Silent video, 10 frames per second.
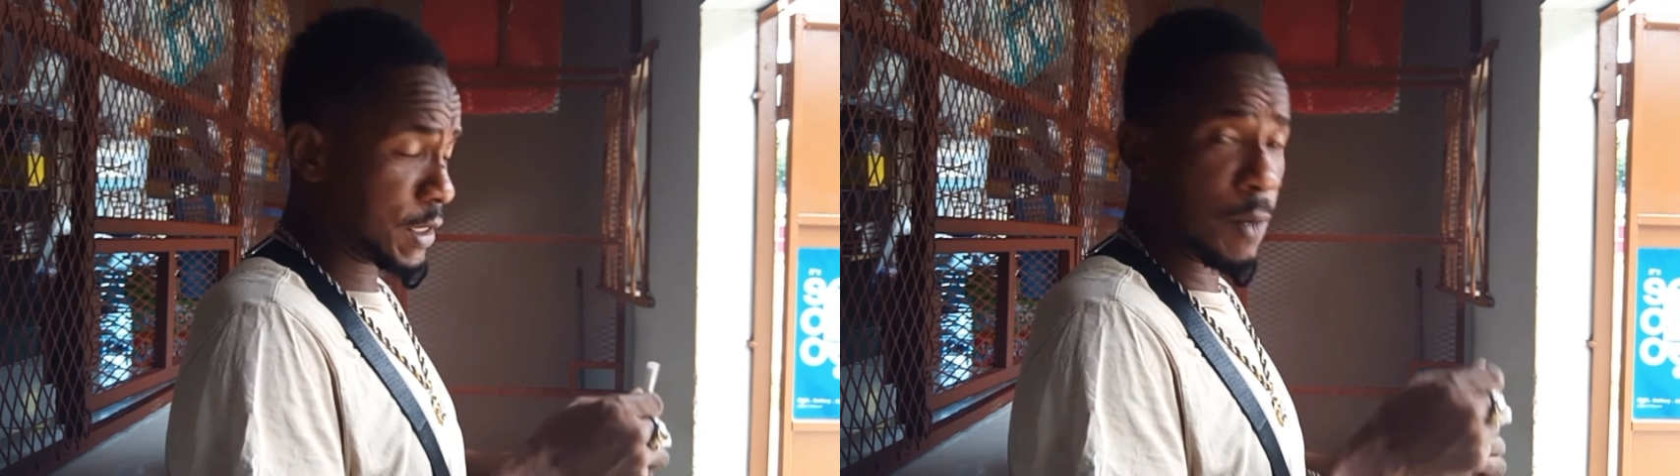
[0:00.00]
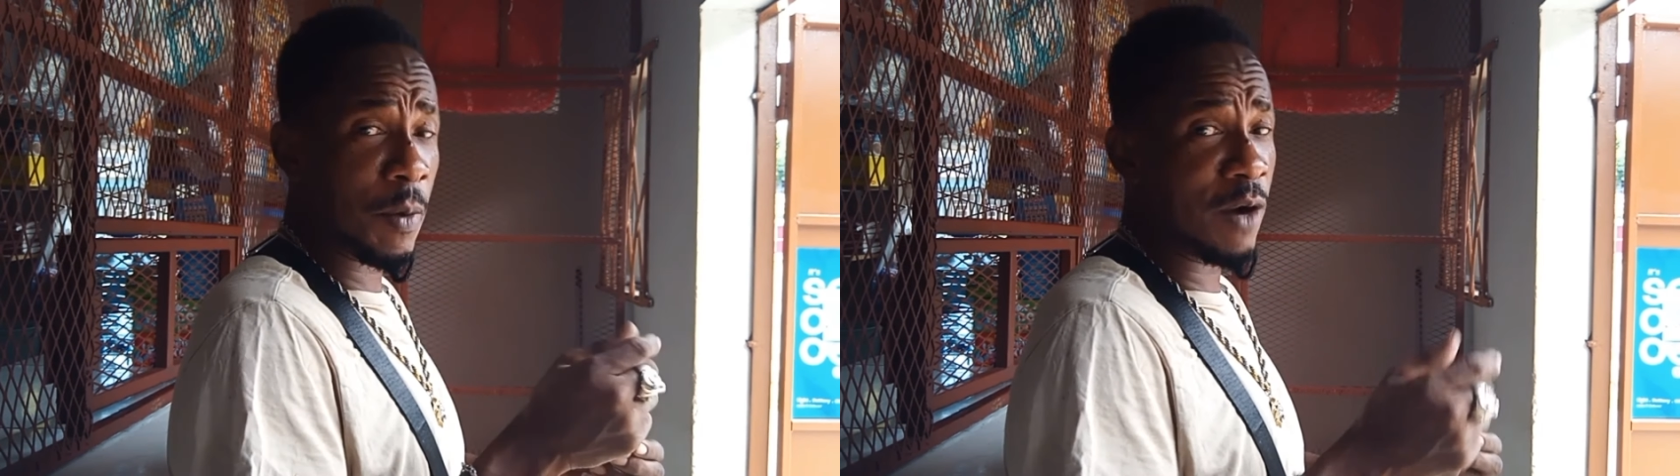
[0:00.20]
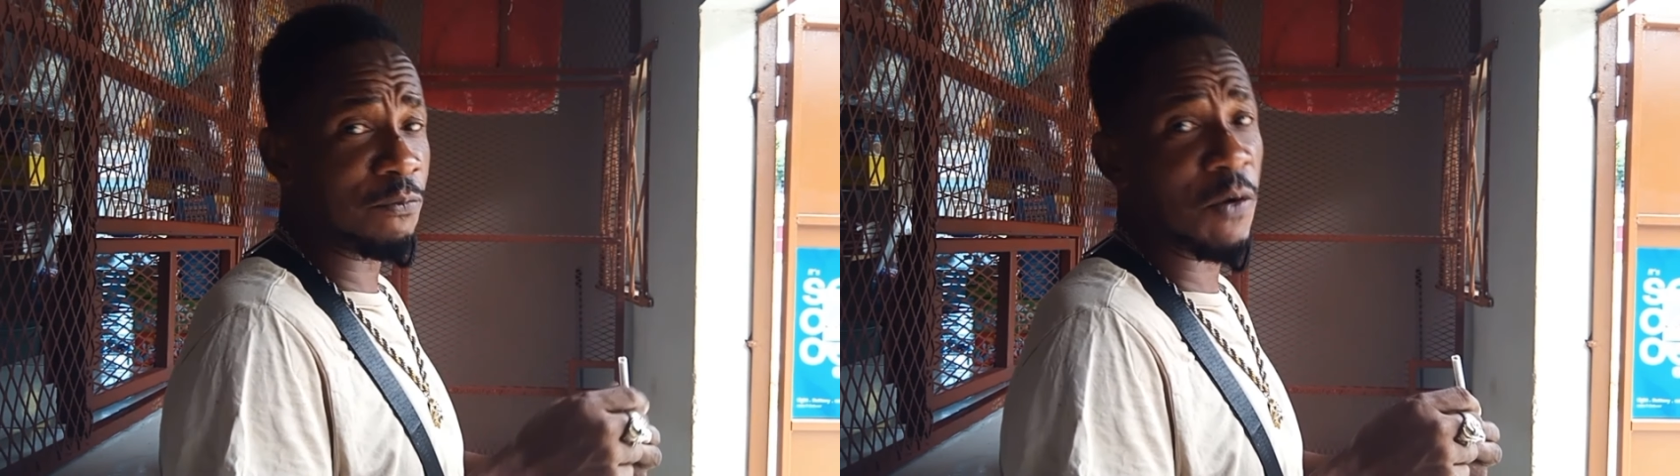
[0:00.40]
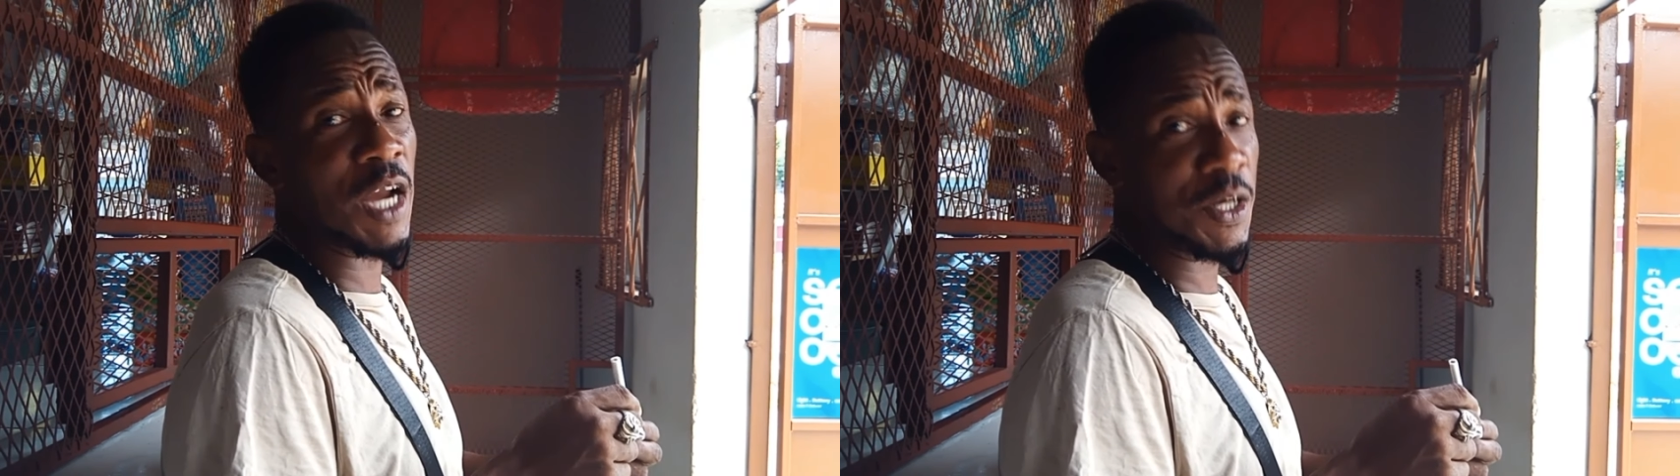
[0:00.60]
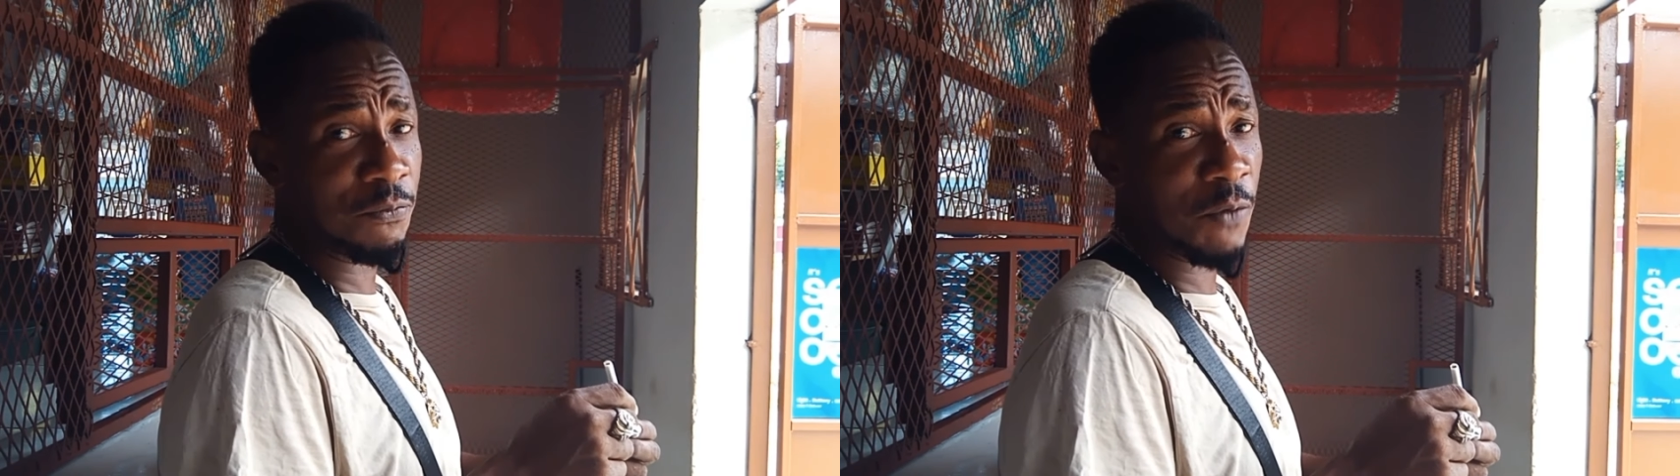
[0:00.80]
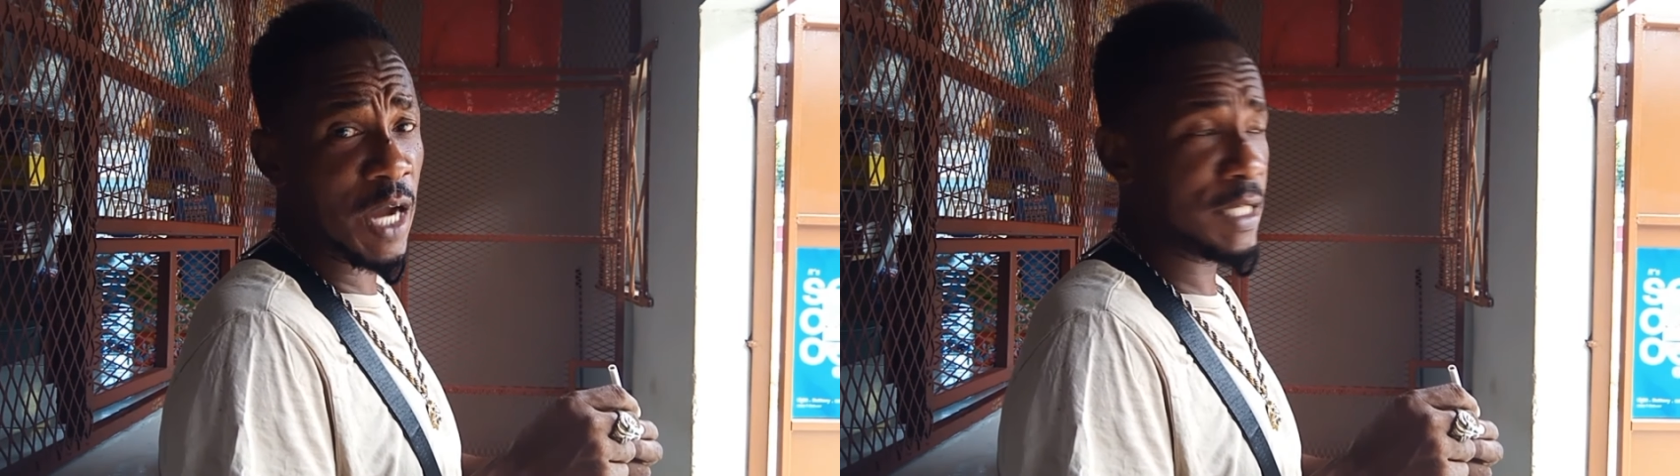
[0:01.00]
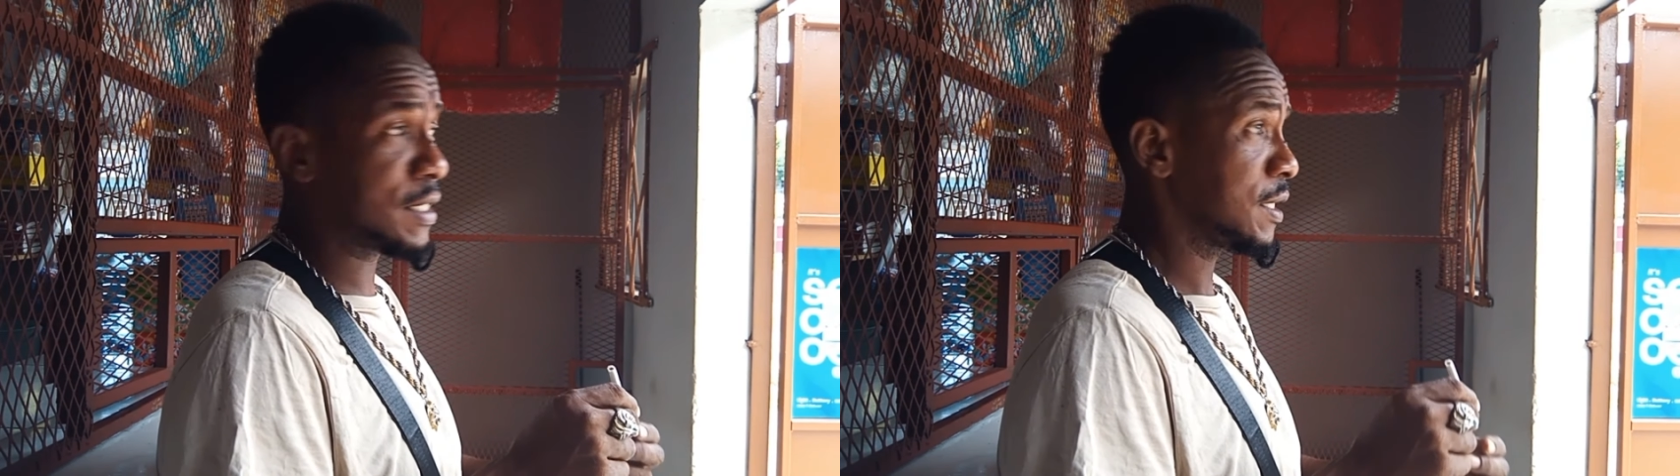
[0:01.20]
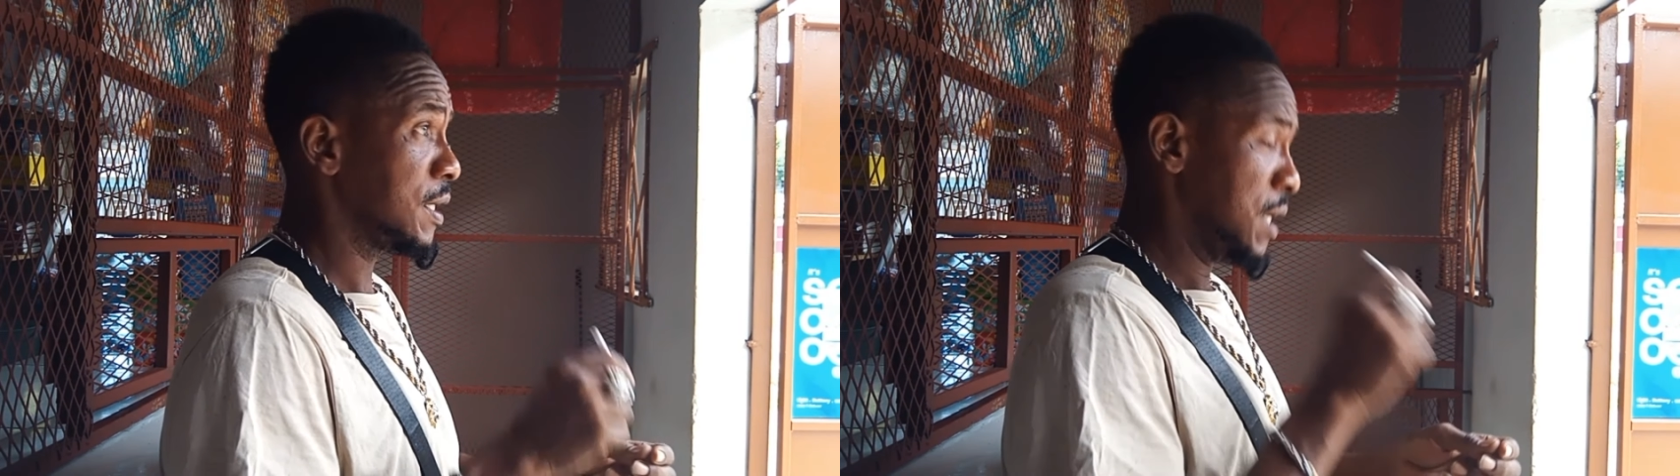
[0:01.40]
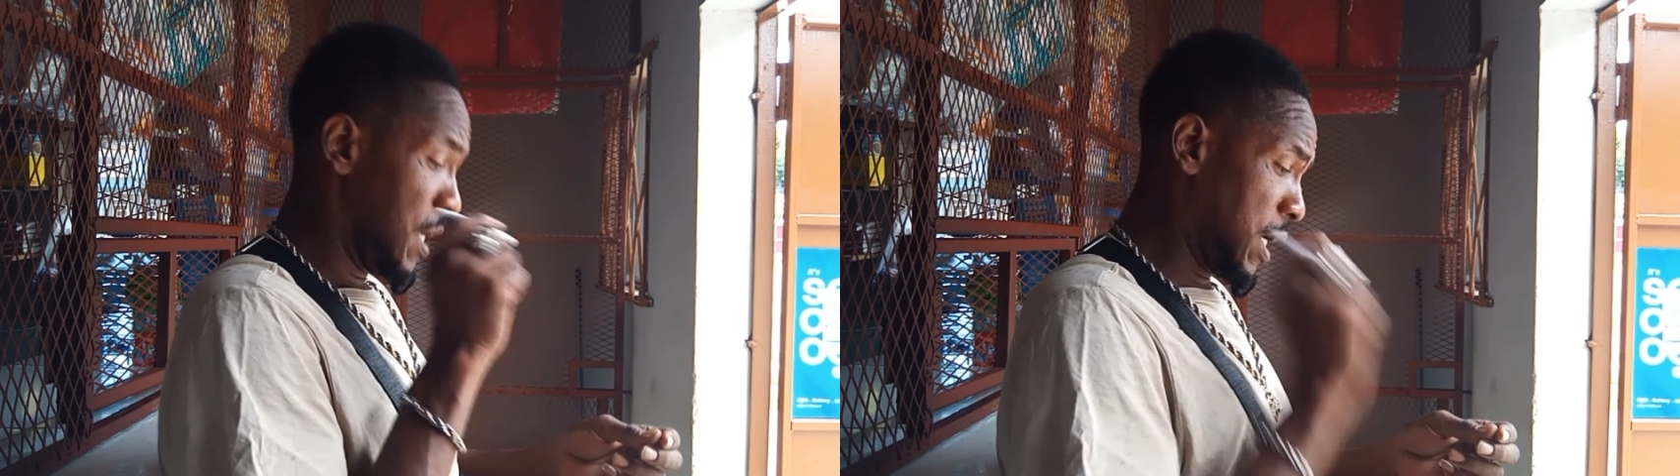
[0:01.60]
up and fight the fight.